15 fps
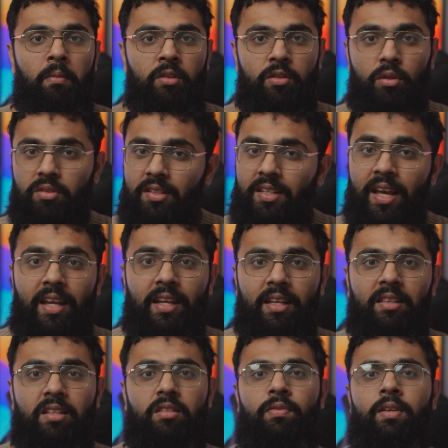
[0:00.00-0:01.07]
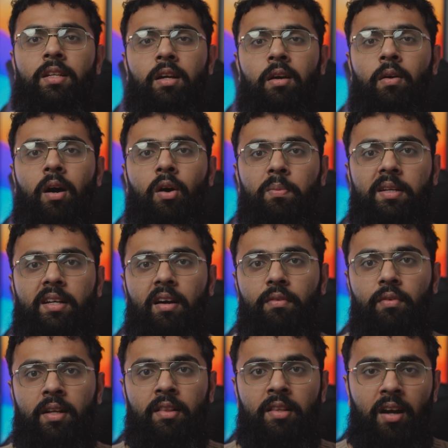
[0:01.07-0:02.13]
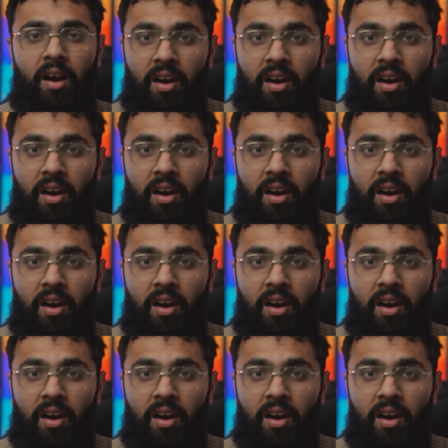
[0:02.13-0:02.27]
So today in this video, I'll be covering the